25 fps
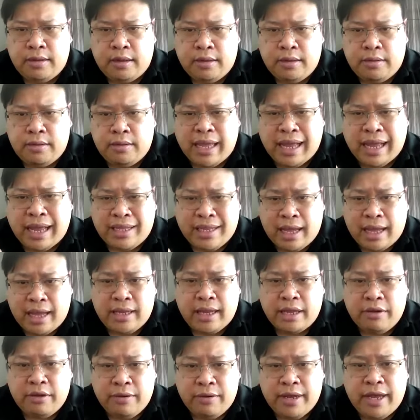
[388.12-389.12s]
data
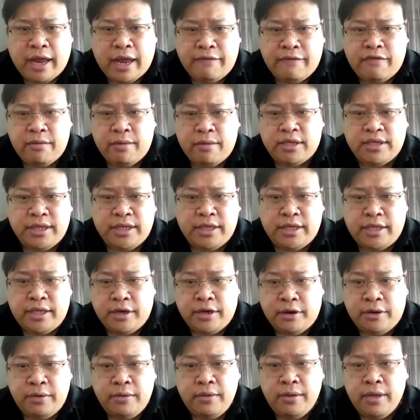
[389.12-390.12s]
that you get from the
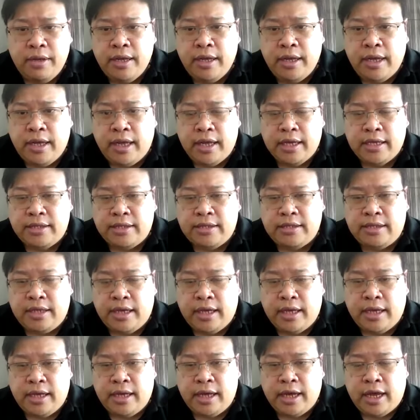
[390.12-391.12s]
CTO is
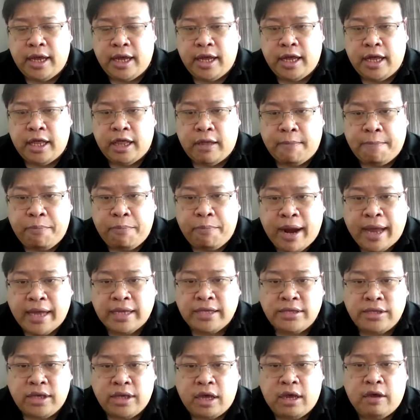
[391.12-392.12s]
the
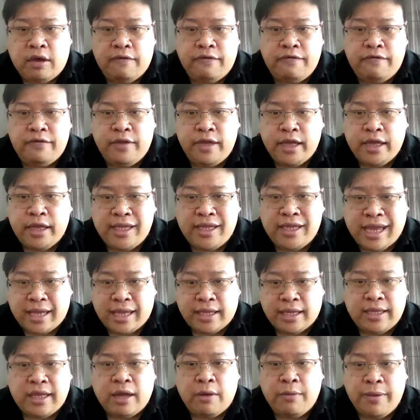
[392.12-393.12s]
price of the
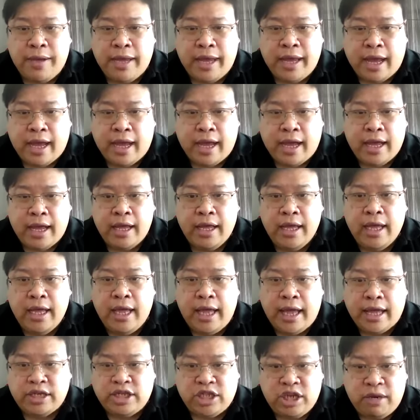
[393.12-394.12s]
data that we are
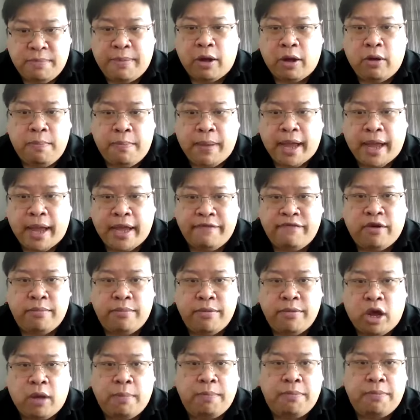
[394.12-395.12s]
actually bulk buying from
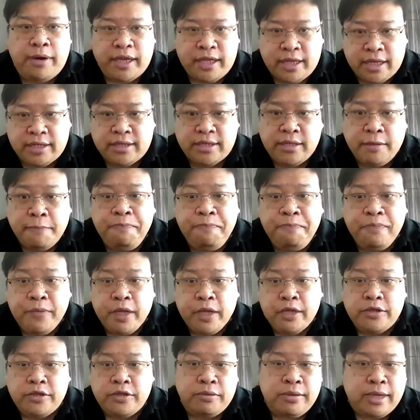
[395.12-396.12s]
the operators.
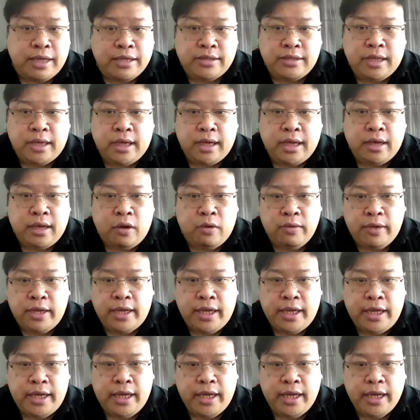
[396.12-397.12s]
So that's the
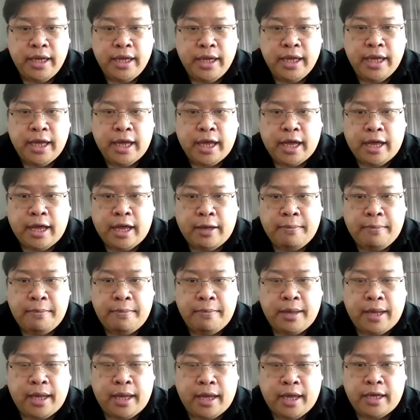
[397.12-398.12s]
only
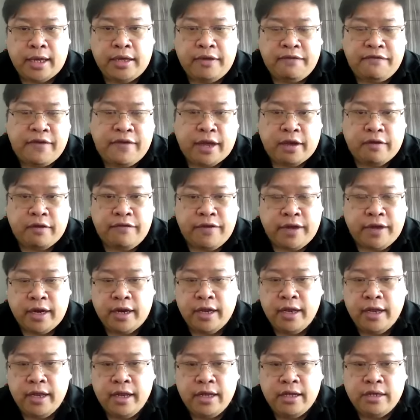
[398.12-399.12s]
effect of it.
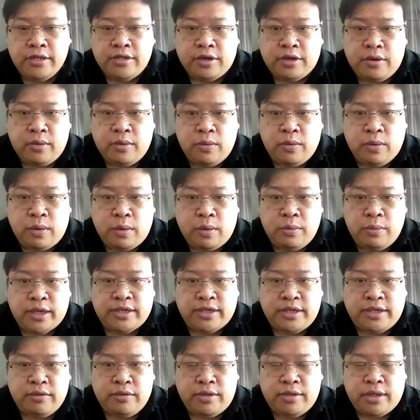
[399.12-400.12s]
So we're
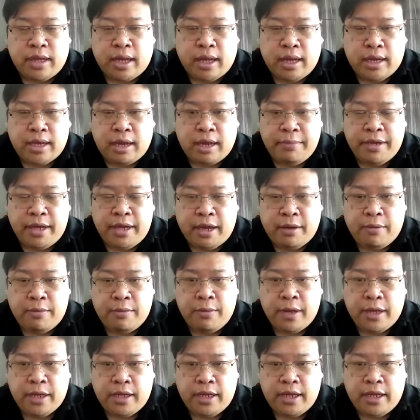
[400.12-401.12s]
still coming up
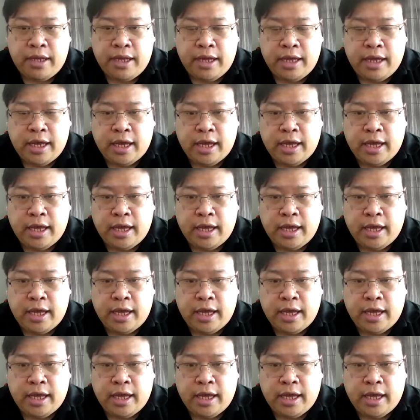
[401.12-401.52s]
with the